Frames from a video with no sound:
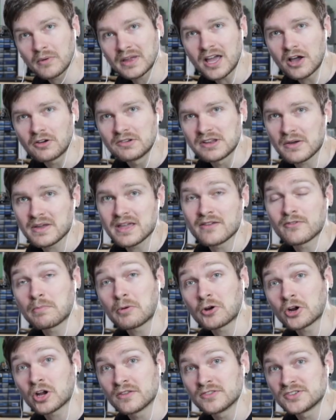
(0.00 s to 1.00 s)
we go, now we have a
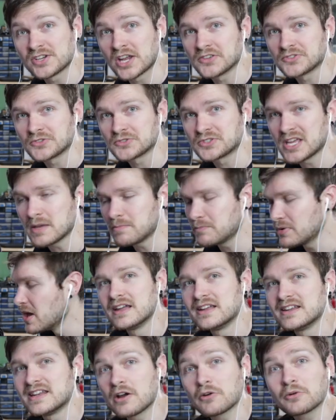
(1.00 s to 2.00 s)
part on the nozzle tip.
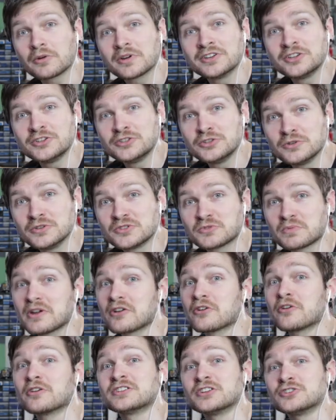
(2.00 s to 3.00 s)
Now what we're going to do is we
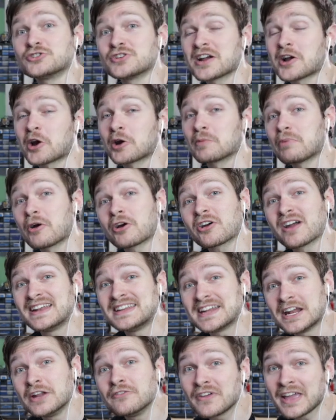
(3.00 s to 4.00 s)
are going to check our part
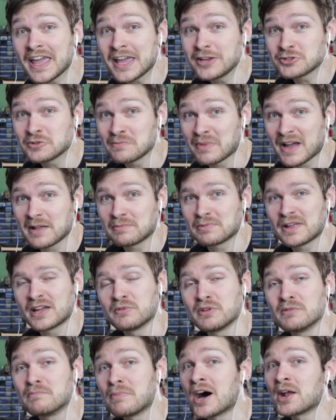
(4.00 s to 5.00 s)
identification pipeline
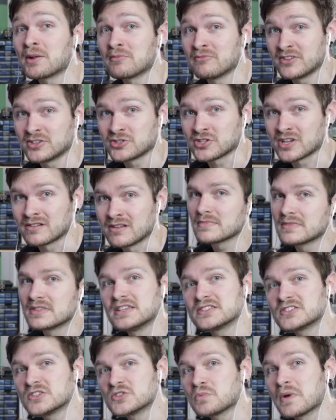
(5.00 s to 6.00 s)
with bottom vision.
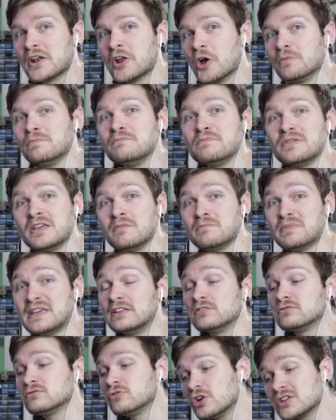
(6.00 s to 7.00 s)
This is when
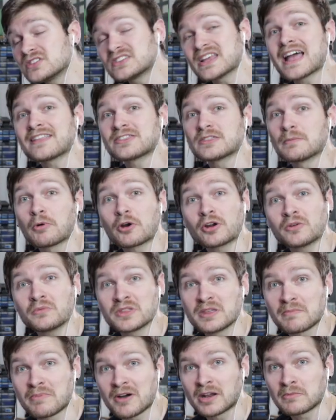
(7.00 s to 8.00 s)
OpenPnP looks at the part
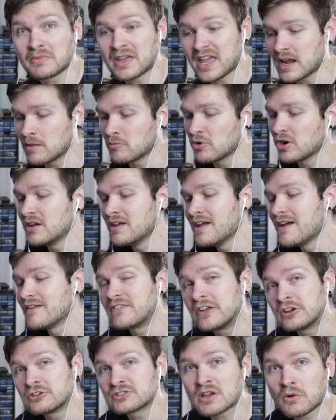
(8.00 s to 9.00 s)
with the bottom camera,
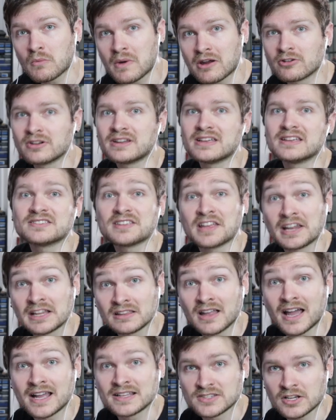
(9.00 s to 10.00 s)
figures out where it is, and
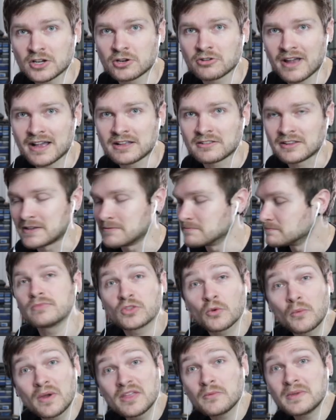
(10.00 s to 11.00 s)
aligns it correctly.
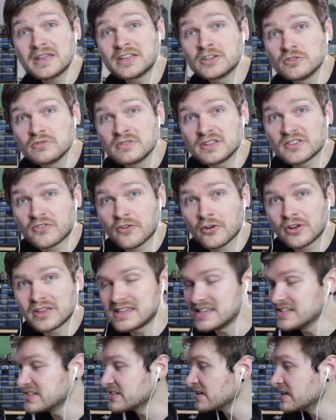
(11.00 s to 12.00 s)
The way that we can do this very
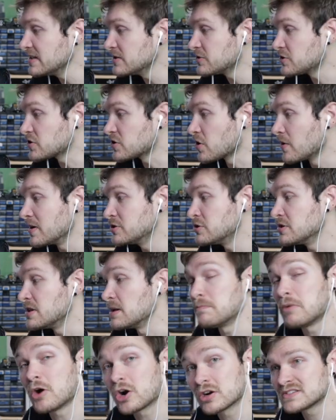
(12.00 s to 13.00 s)
easily is just going to the
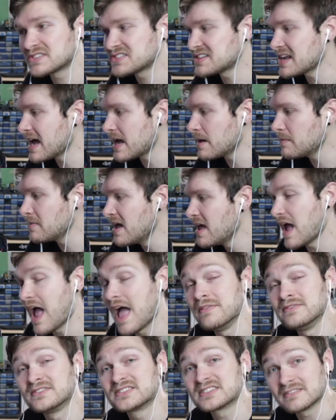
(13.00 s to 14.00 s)
Parts tab
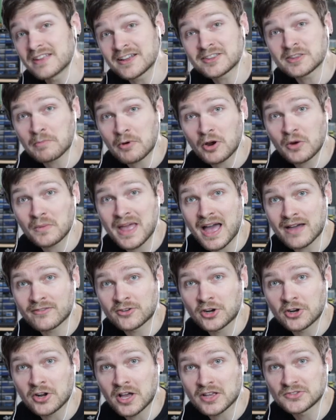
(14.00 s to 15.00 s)
and select the part we have on
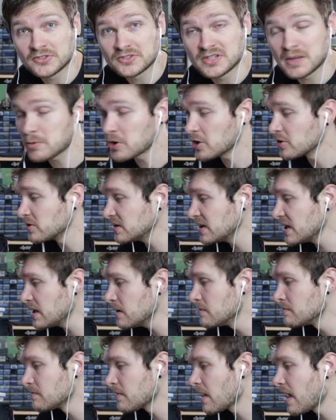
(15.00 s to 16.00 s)
our nozzle tip currently,
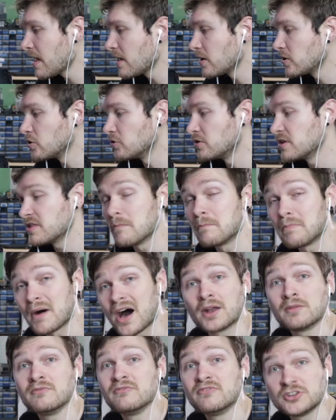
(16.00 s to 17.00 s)
go to the
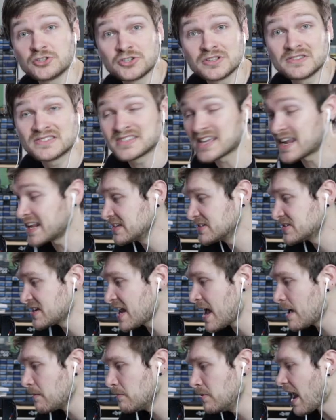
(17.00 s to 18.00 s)
bottom vision settings
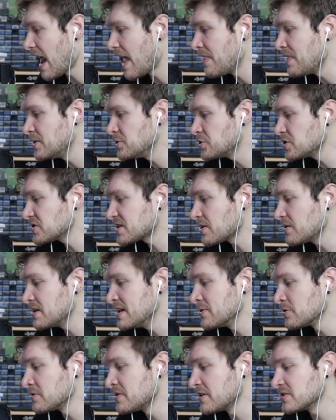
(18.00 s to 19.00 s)
tab, and then just down
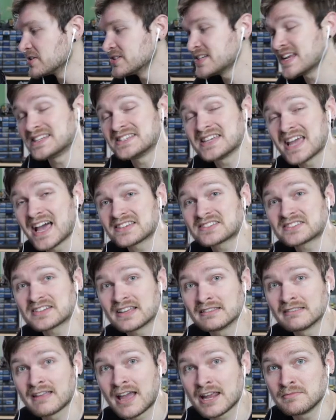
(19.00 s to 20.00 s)
here there is a test
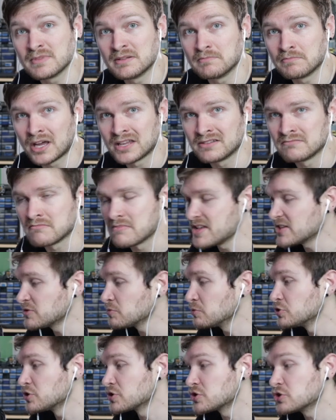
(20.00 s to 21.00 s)
alignment button. This
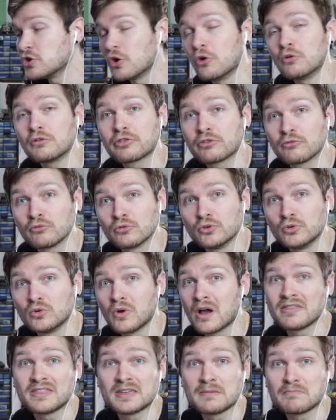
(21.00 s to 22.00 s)
will just go
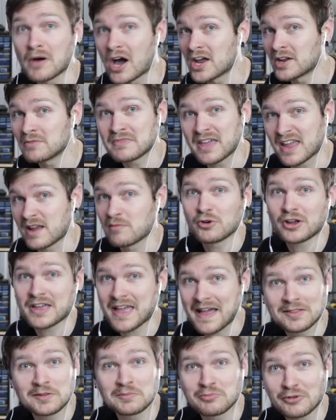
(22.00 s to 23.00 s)
through the bottom camera
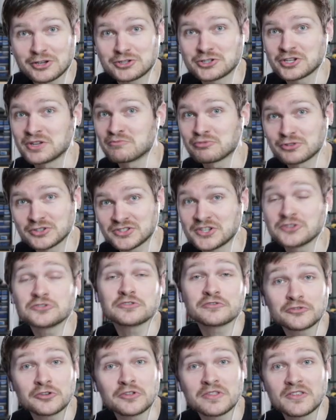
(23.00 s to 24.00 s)
calibration
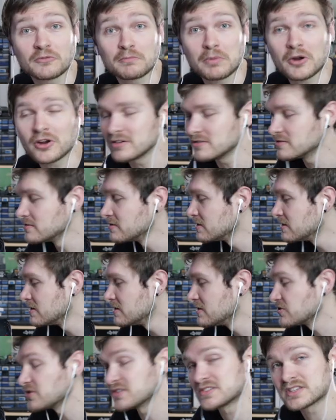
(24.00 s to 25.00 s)
procedure for this part.
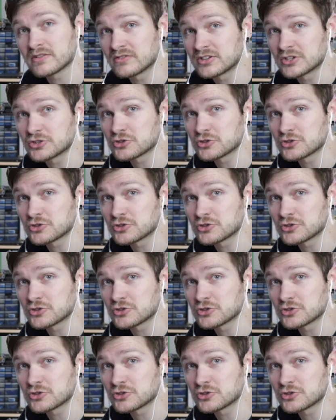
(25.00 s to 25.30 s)
So let's give it a